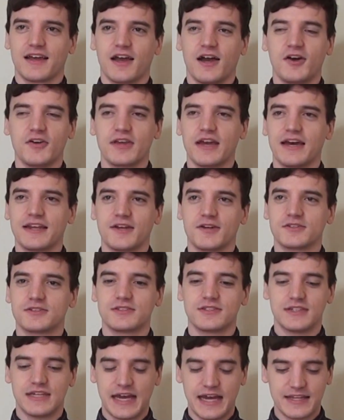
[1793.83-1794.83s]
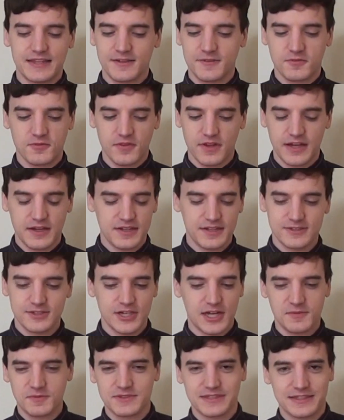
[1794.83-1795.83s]
oh yeah, no, she died in the flood. The
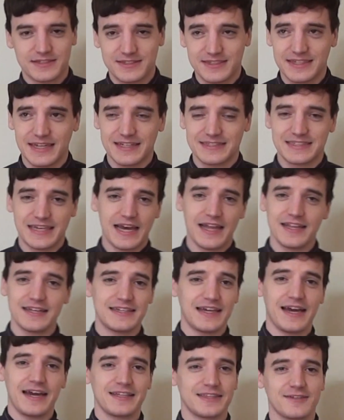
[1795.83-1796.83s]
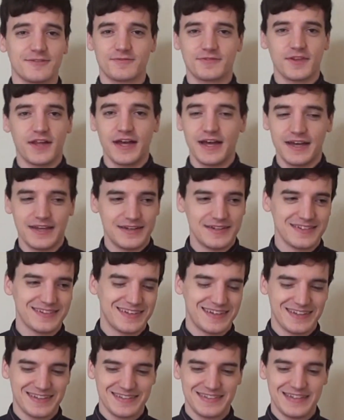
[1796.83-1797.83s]
GM was like, Sally died in the flood,
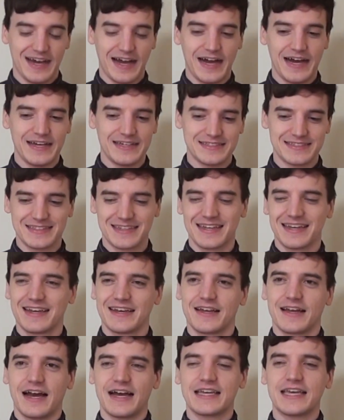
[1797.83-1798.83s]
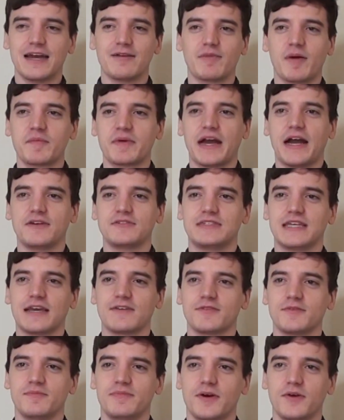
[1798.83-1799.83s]
guys. I can't remember how
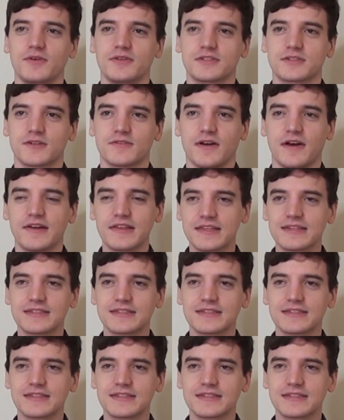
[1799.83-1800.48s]
David Bowie survived. I